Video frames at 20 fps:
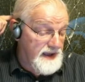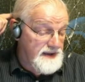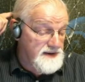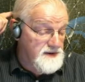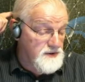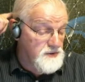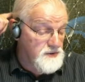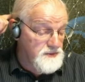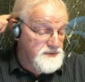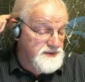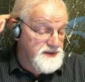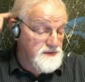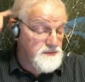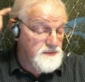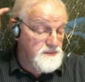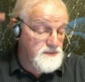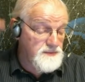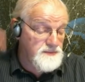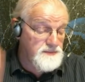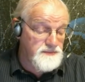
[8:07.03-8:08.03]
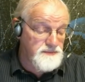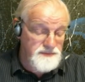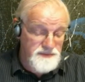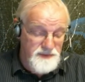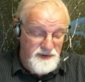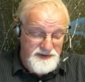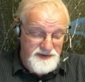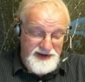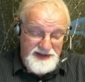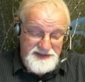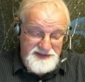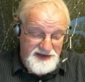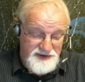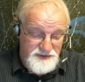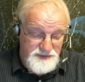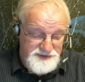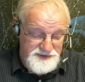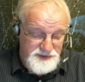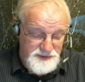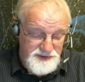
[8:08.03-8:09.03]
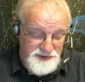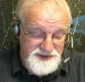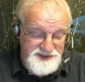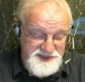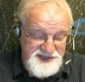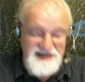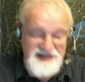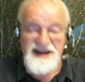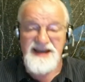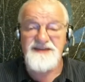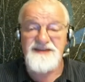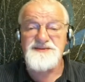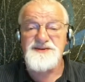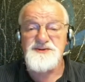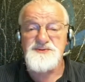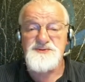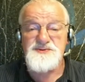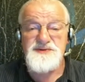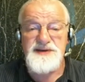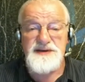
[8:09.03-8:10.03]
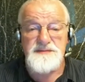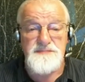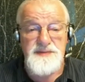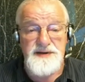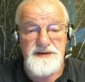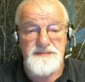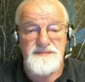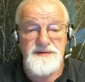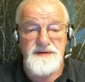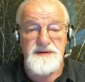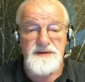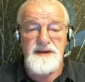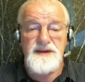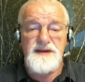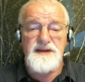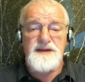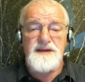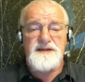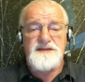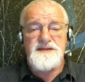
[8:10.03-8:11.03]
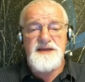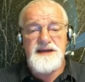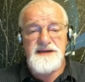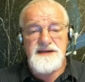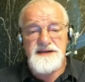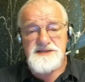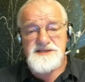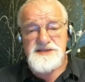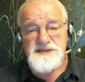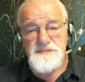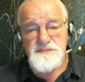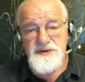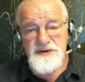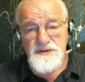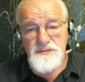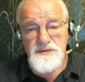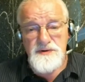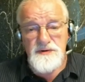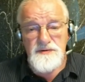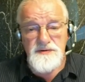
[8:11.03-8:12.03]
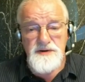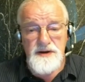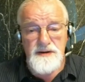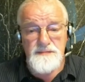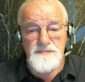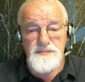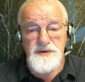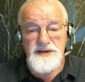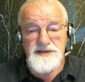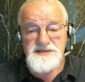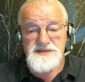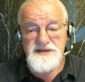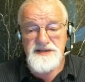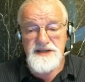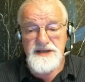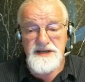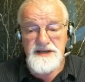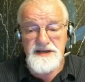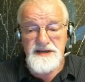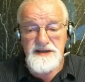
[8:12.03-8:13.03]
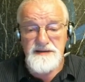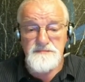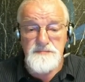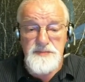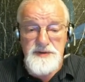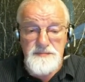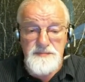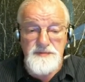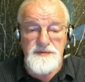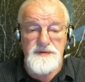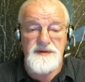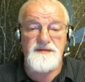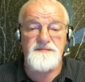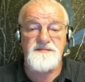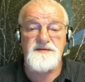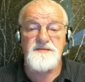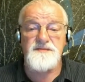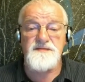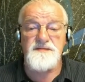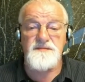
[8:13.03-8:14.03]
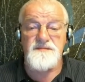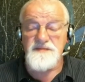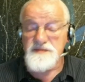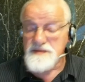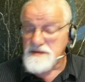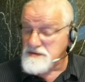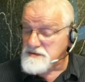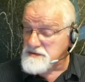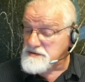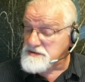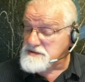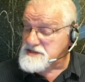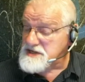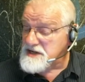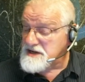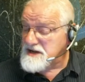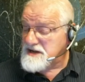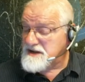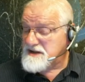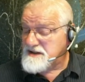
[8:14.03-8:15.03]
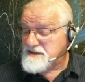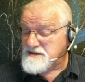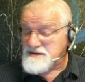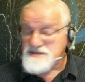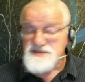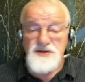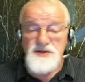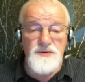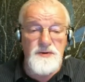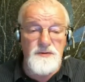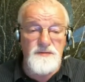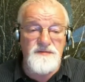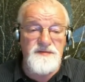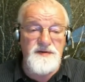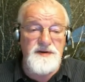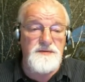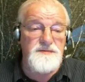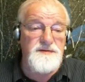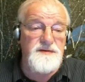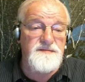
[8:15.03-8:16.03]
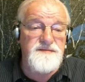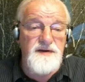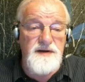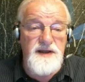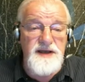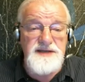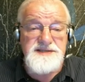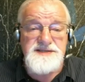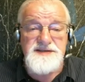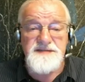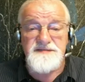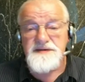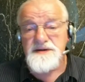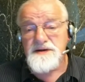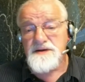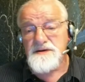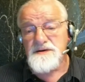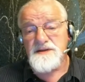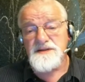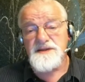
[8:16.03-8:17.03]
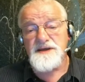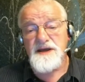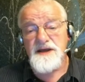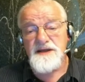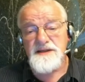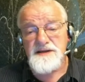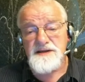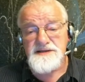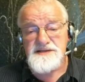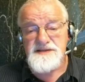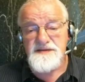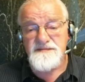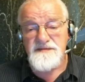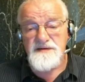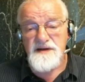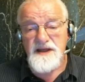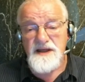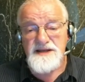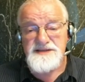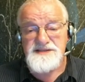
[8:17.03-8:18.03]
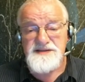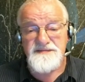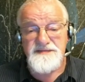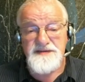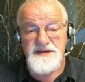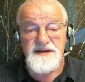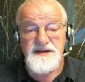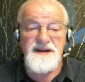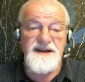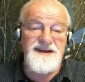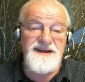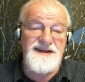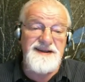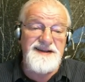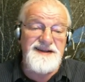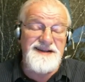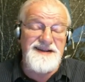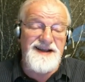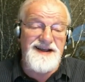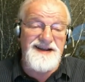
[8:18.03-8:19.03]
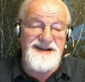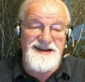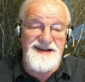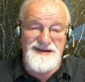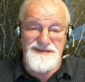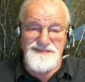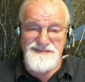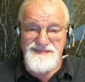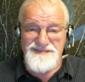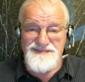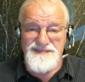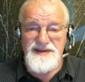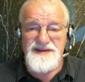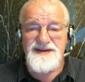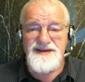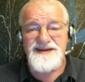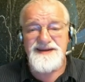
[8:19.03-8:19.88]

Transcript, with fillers: and who you are ethical towards and how you treat people, that gets to be a real complex thing. People have different views. There's a whole field of philosophy called the ethics of philosophy. Um,